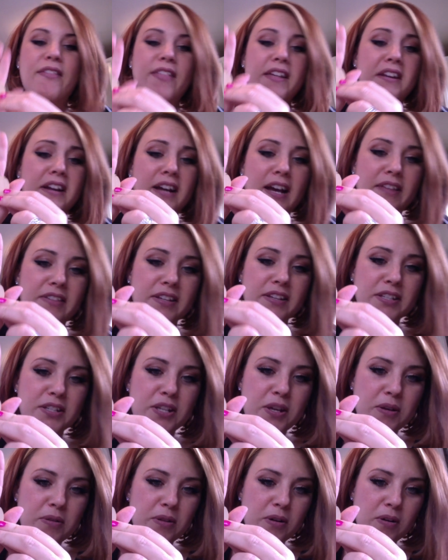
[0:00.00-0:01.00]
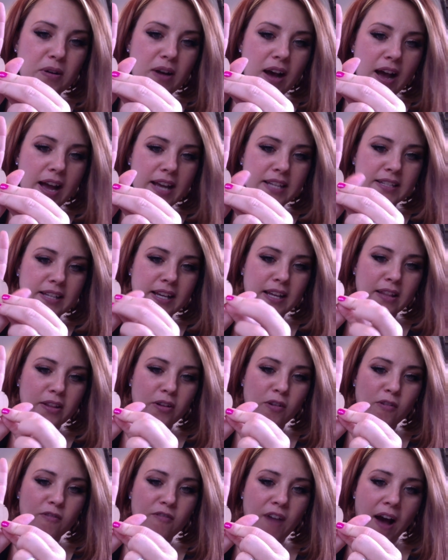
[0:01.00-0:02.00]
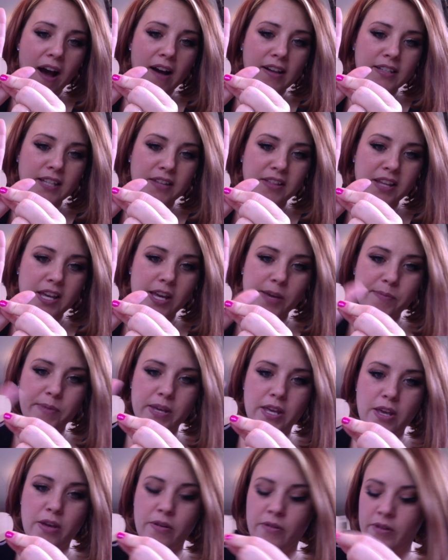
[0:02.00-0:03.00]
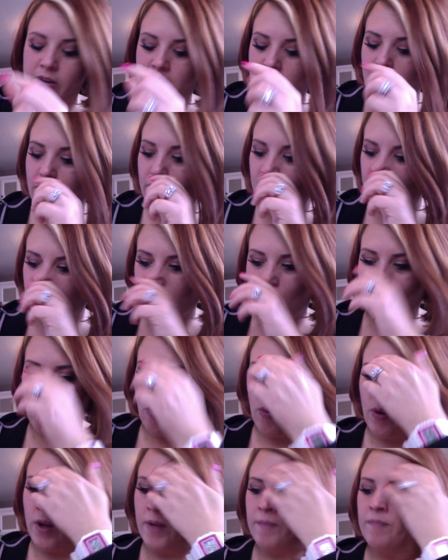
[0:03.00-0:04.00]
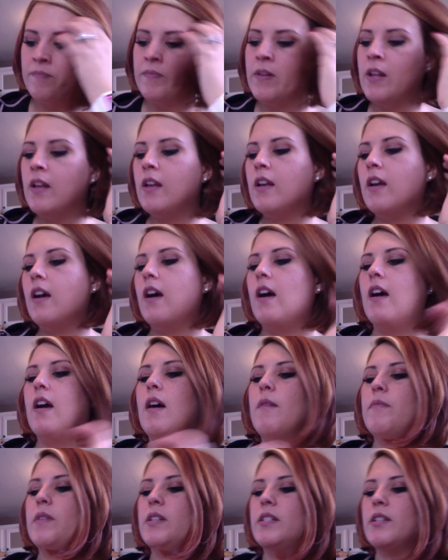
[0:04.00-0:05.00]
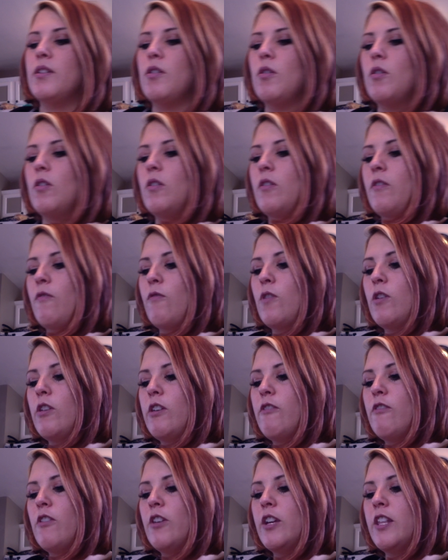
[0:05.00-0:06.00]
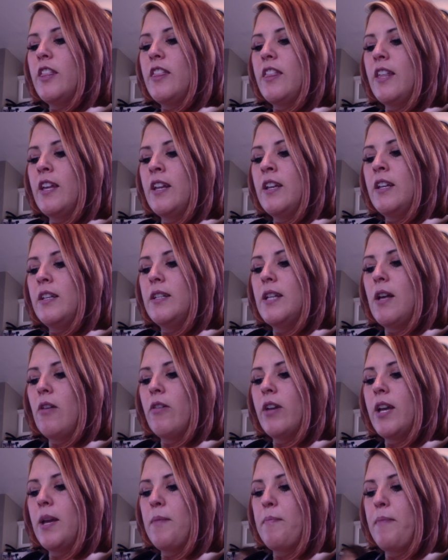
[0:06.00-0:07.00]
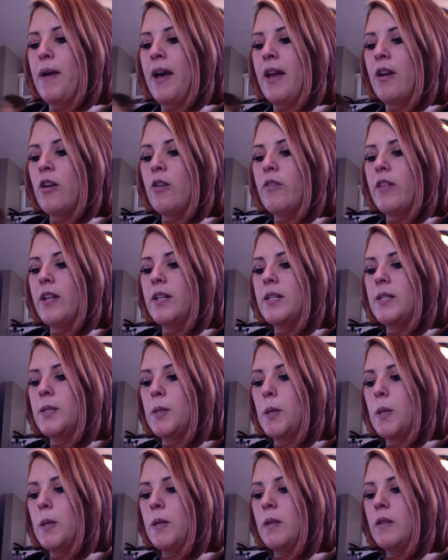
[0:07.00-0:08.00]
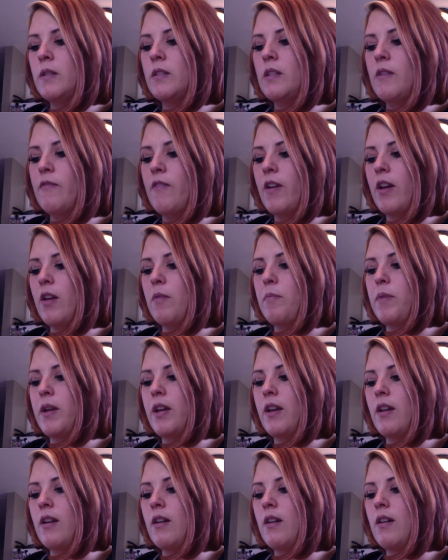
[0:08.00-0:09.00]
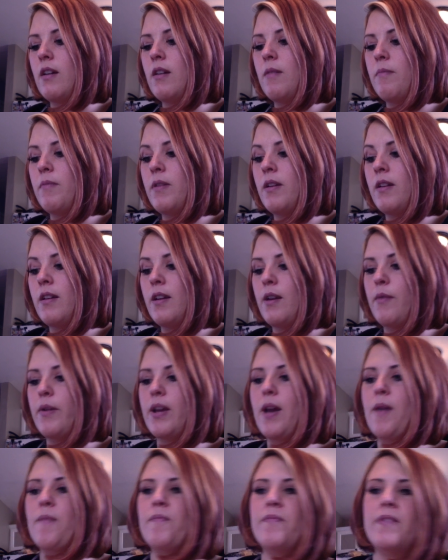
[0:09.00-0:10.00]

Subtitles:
Then I got this cute little guy. He's like a little fox. I think he'd be cute in another fall one. This little really, really thin, delicate banner that says, if I could pick it up, here we go.